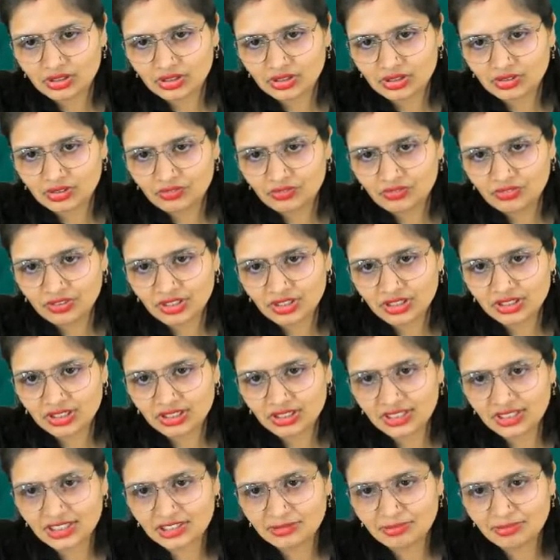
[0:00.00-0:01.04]
first, this
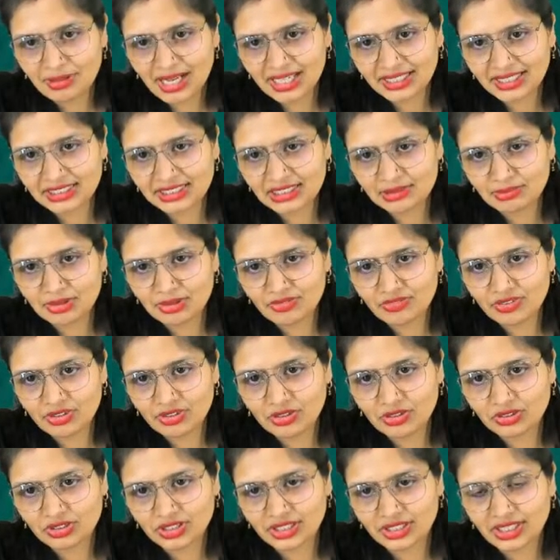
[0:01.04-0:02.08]
is maximum
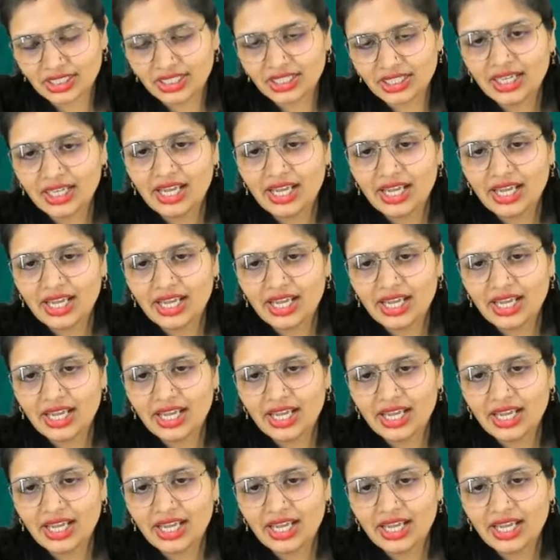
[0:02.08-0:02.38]
velocity,